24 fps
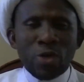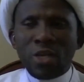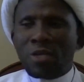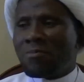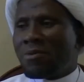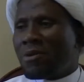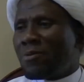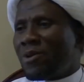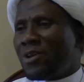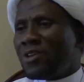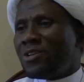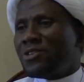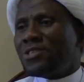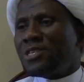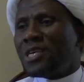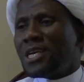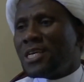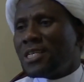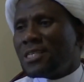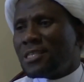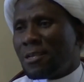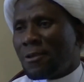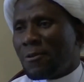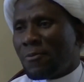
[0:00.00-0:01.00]
what Imam Ali
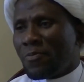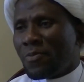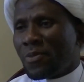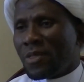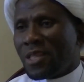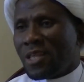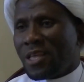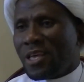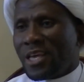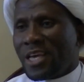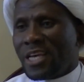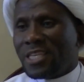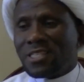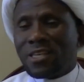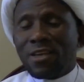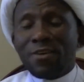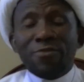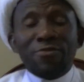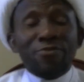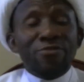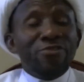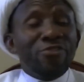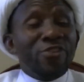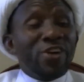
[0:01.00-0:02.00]
says? He said,